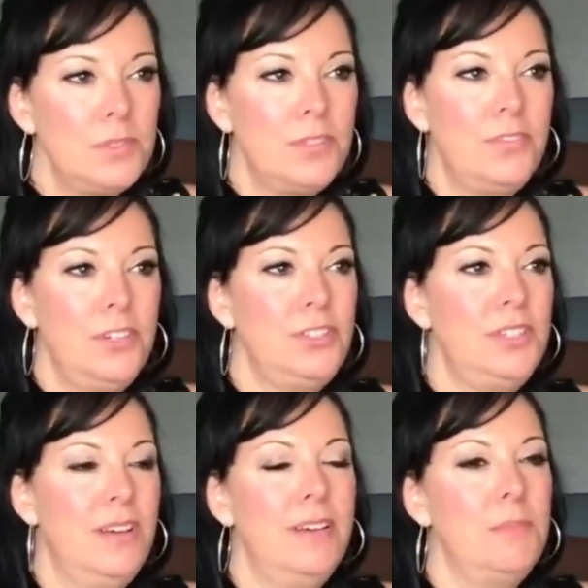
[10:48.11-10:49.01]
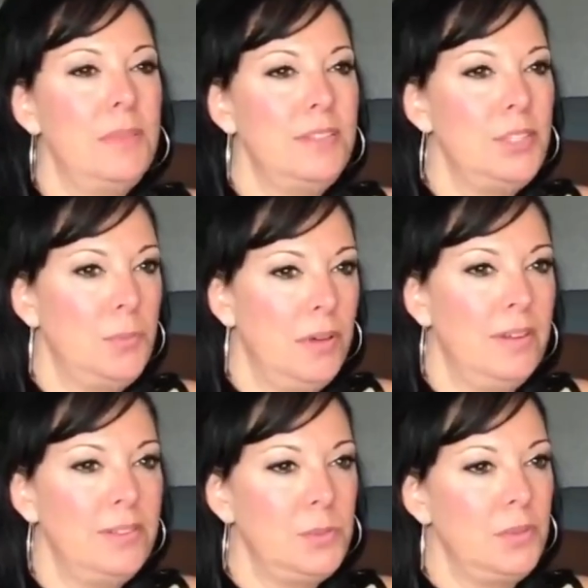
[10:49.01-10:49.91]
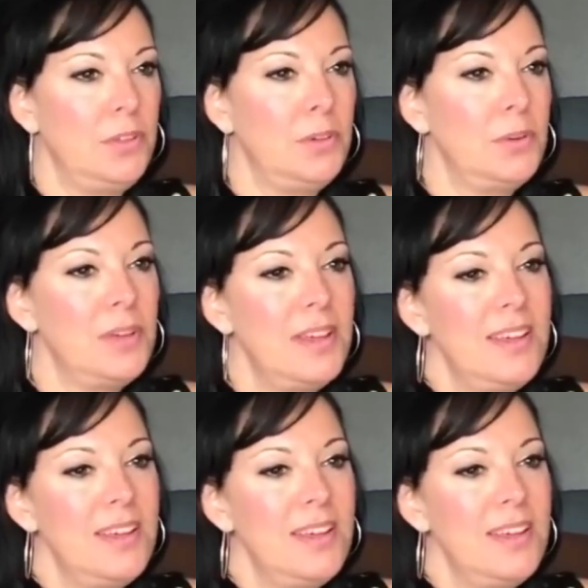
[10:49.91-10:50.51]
That was the first time, and to be honest with you,